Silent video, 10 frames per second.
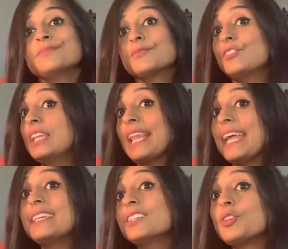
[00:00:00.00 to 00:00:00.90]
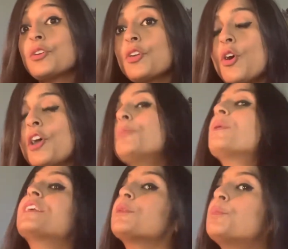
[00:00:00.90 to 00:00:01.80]
We like it or not,
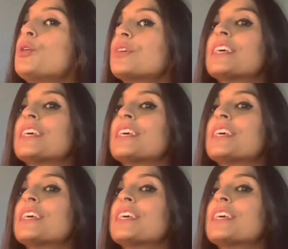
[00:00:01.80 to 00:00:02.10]
but a book